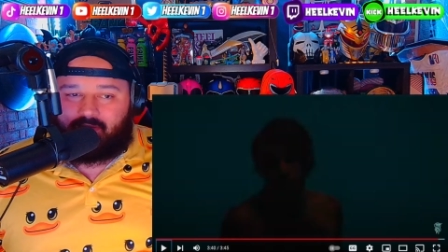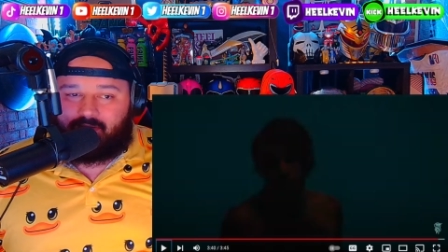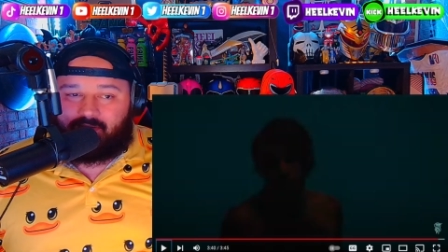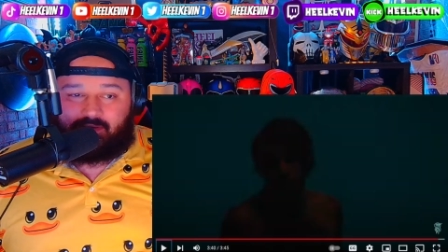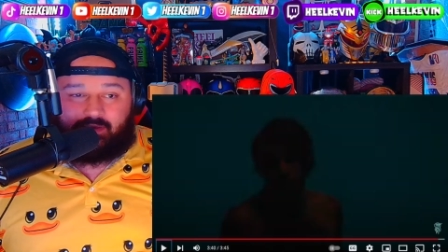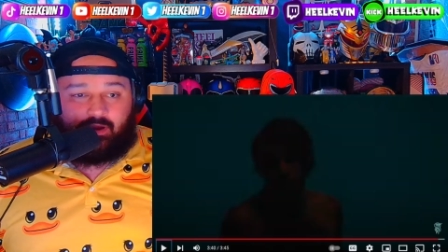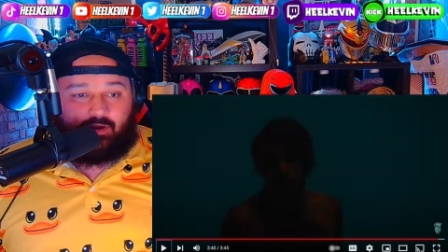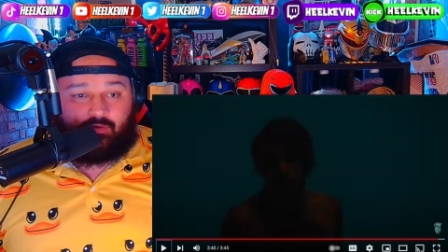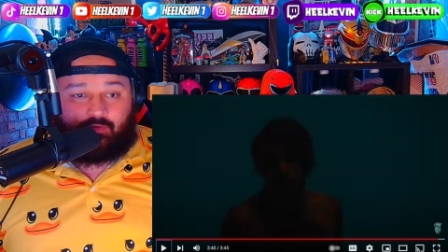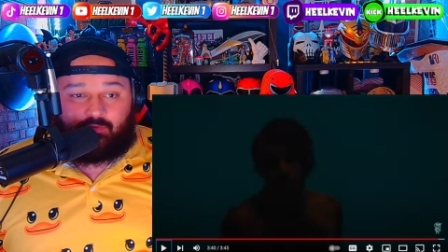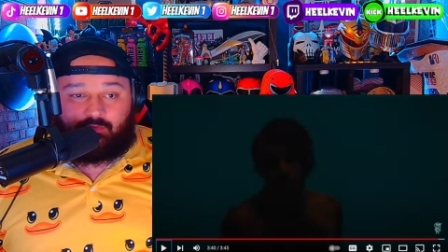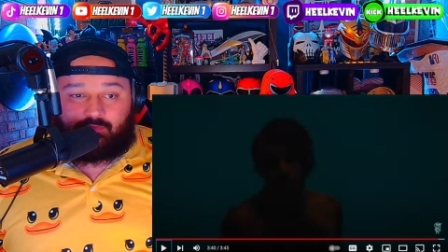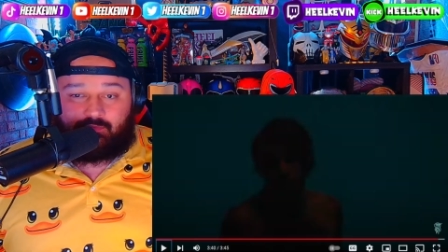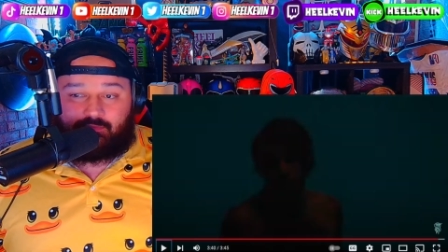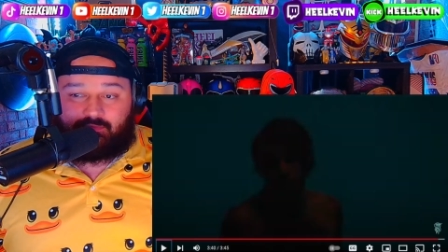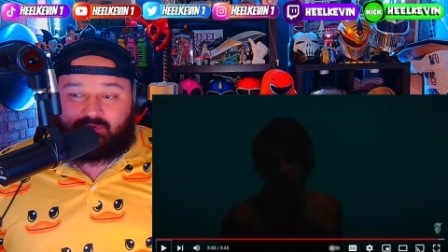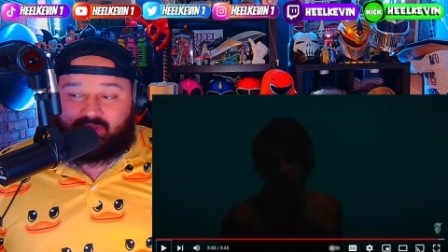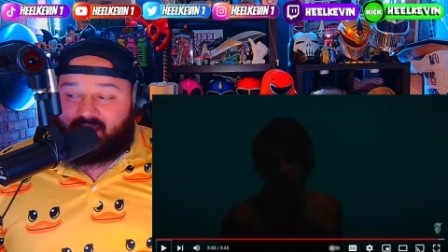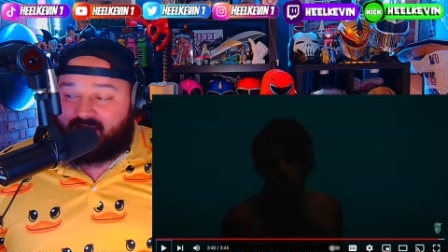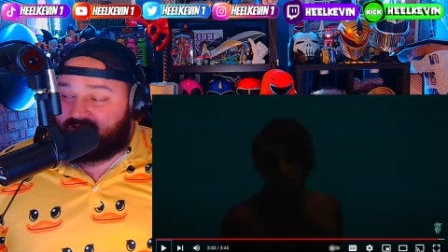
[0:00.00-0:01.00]
Yo,
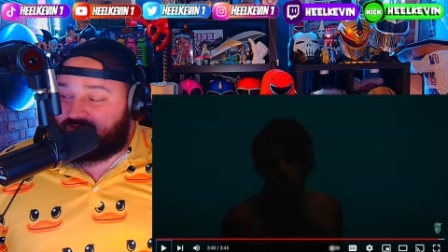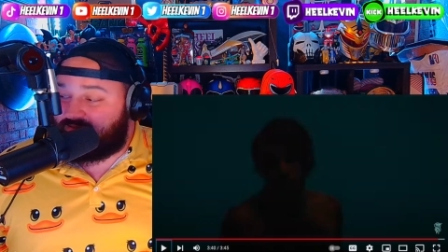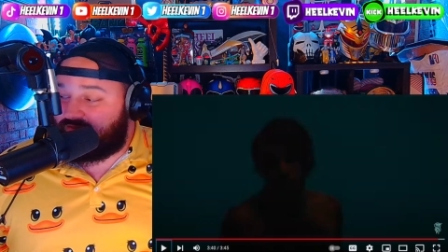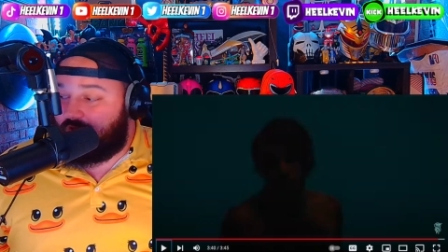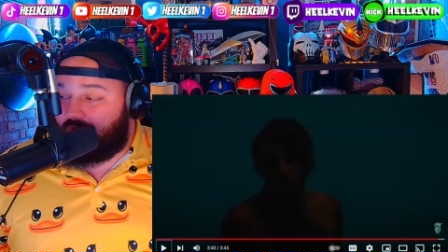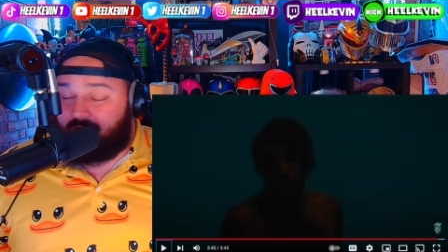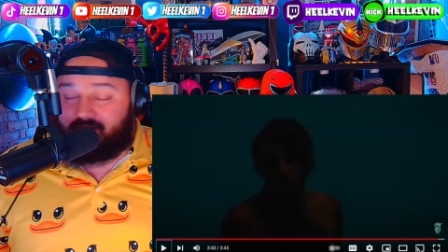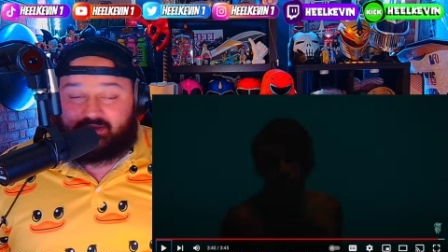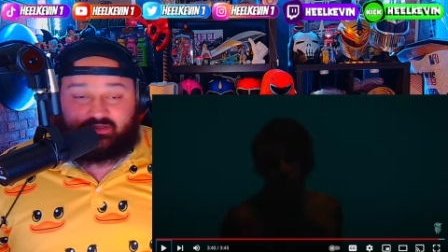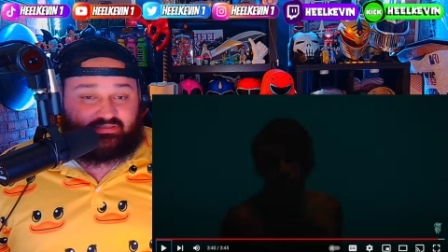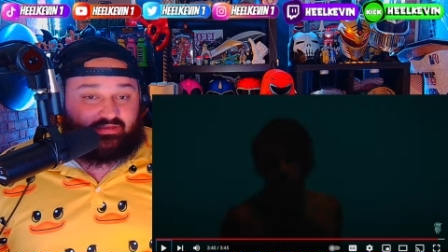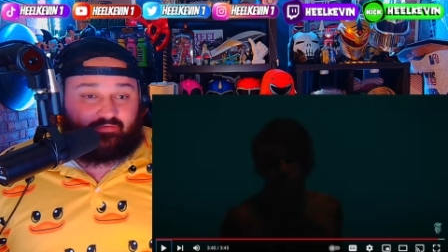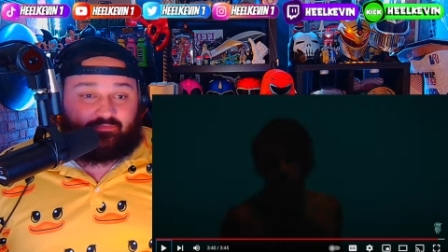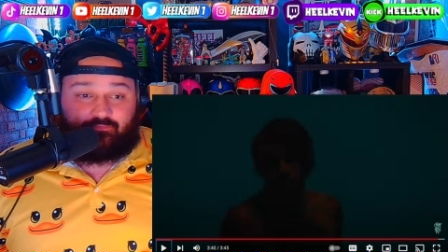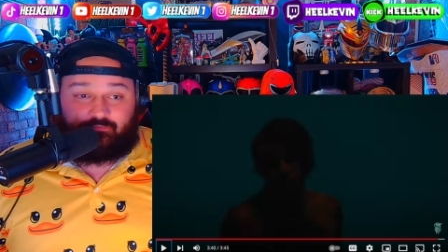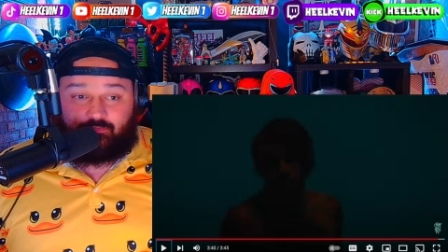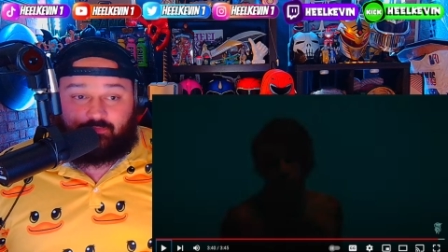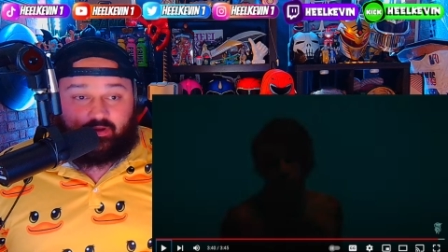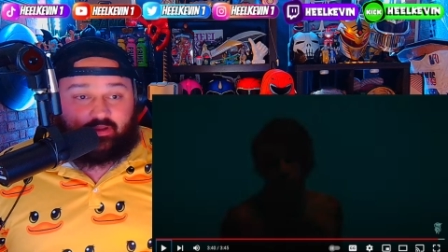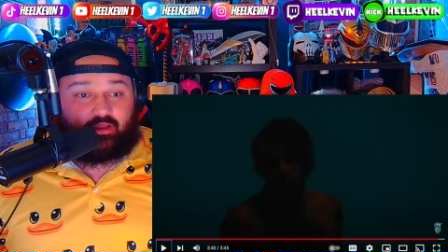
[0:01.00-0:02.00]
that song is a
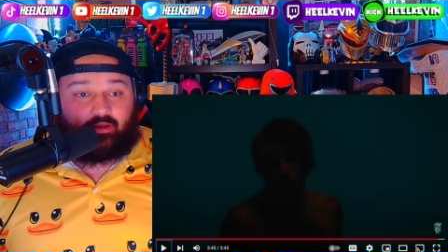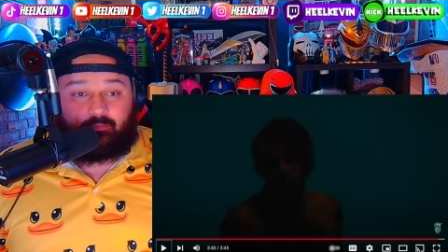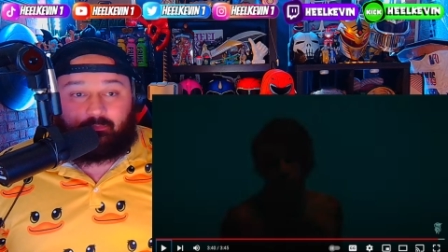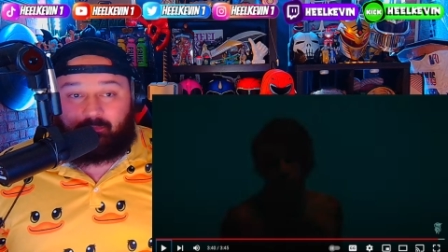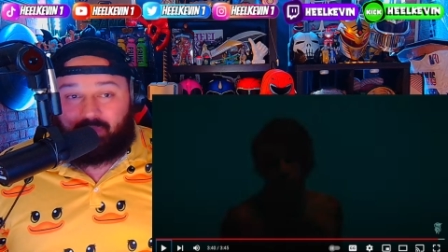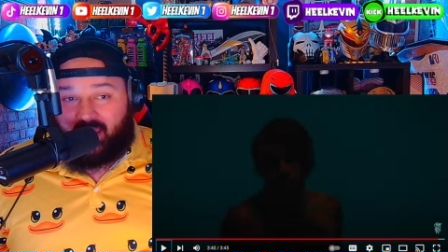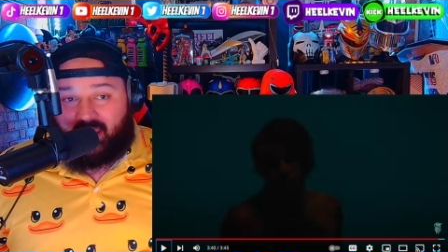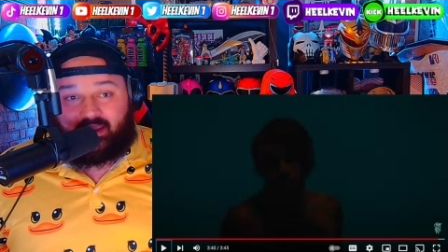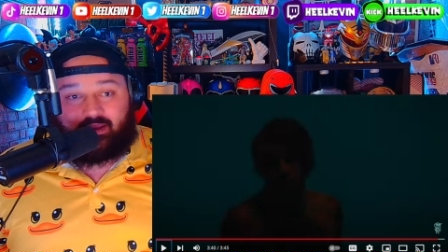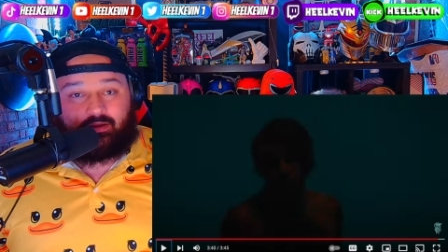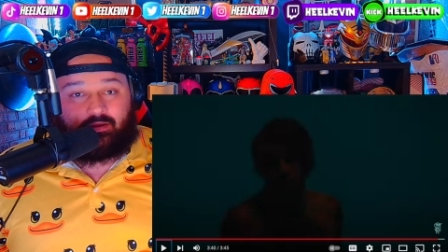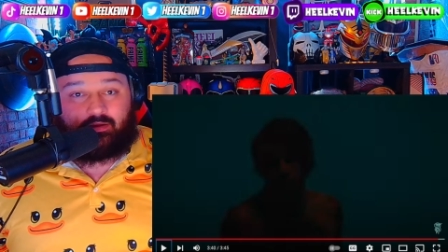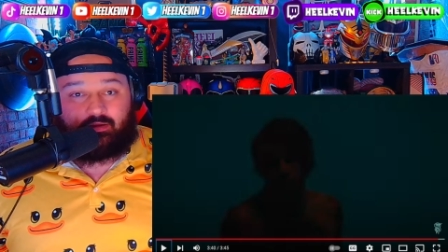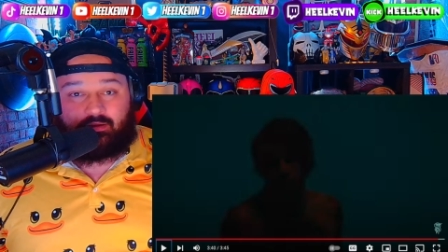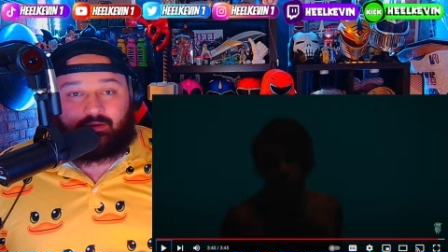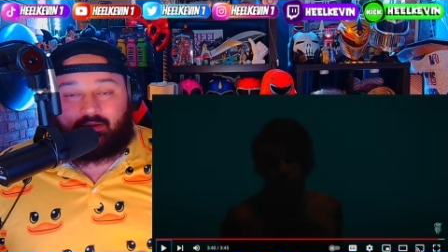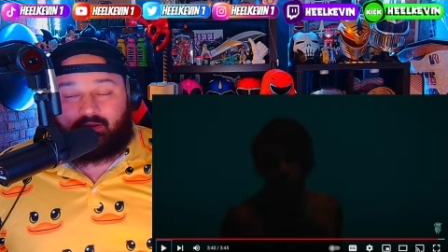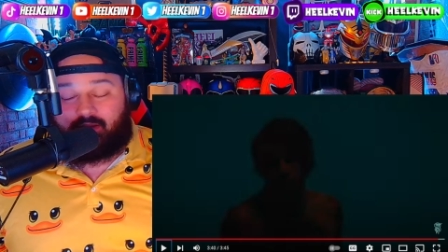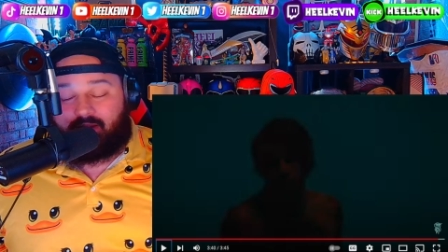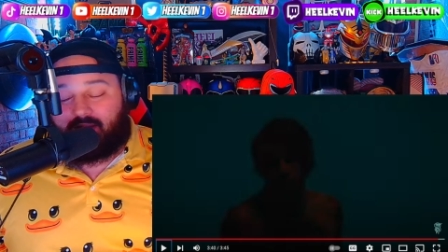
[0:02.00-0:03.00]
freaking banger.
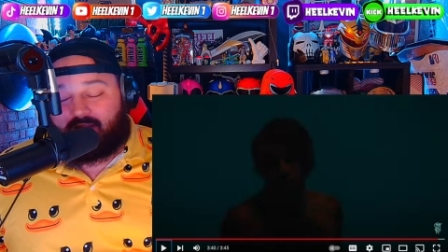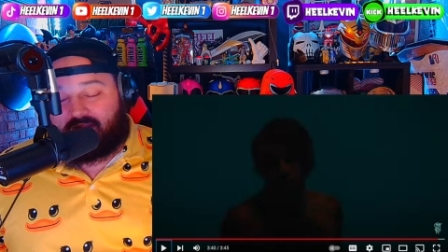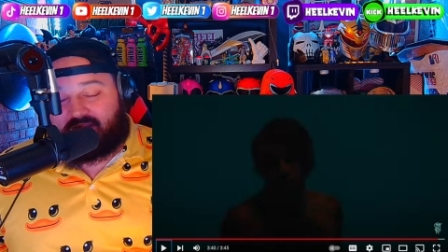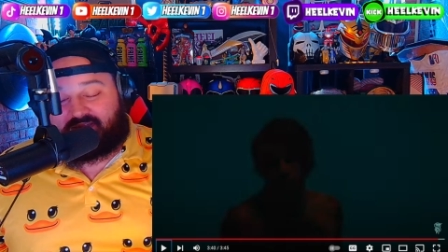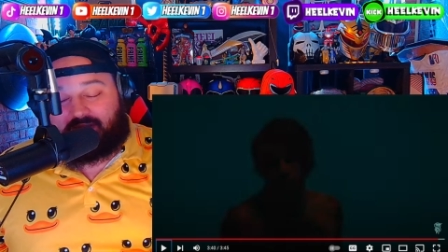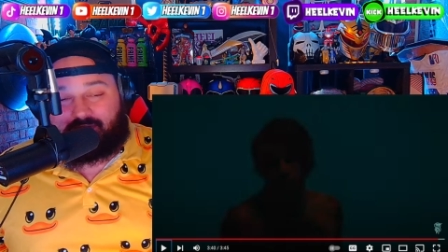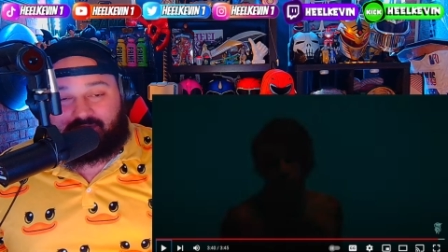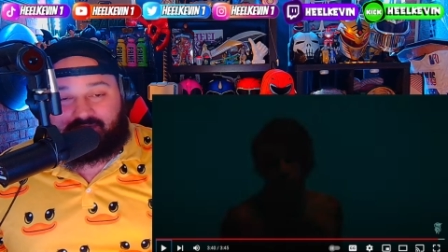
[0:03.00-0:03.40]
Let's go